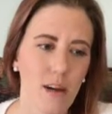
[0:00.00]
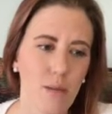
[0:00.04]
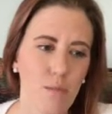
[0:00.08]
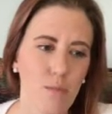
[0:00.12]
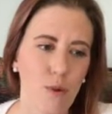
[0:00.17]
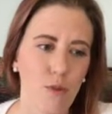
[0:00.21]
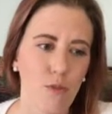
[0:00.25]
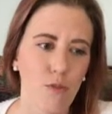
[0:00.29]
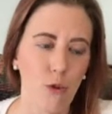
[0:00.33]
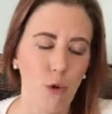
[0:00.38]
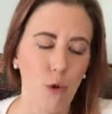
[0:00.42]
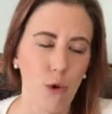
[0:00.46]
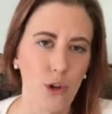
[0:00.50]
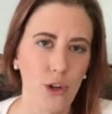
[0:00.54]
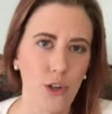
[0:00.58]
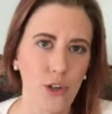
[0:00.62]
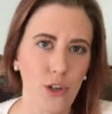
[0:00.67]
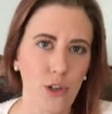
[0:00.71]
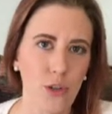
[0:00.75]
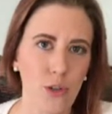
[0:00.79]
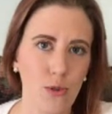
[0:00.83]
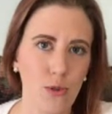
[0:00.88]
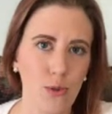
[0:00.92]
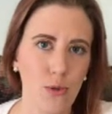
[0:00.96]
before
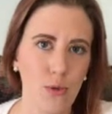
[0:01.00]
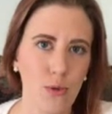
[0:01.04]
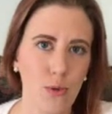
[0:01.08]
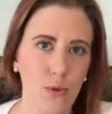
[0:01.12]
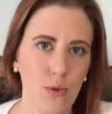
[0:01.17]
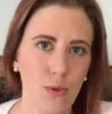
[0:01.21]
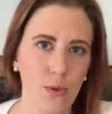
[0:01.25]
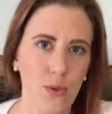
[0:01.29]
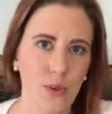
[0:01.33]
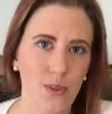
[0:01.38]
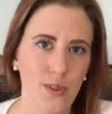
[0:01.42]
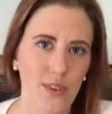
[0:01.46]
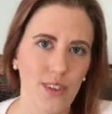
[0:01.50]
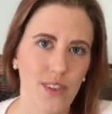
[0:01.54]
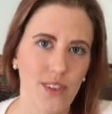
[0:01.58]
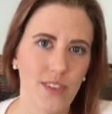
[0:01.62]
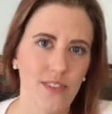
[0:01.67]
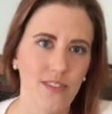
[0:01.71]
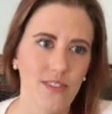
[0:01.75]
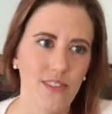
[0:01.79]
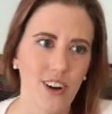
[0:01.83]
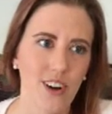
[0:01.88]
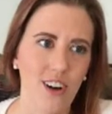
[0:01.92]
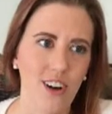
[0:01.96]
you
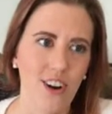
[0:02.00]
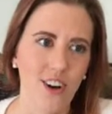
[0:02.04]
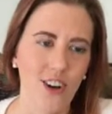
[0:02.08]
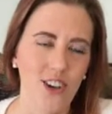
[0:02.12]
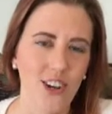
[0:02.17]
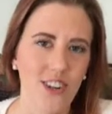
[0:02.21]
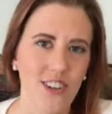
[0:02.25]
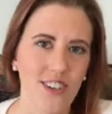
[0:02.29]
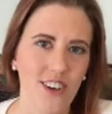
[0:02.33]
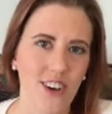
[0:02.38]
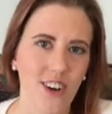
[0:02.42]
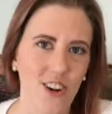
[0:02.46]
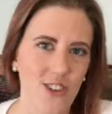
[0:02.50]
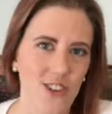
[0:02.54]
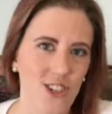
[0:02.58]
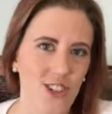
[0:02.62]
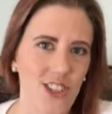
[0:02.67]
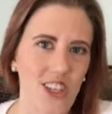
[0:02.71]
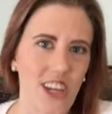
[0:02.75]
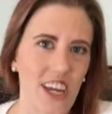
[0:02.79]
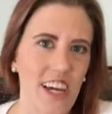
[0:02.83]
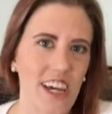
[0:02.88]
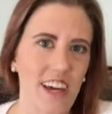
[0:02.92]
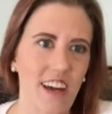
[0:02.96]
are
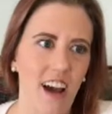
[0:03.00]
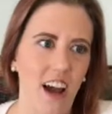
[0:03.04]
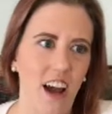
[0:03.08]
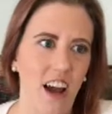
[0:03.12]
just like,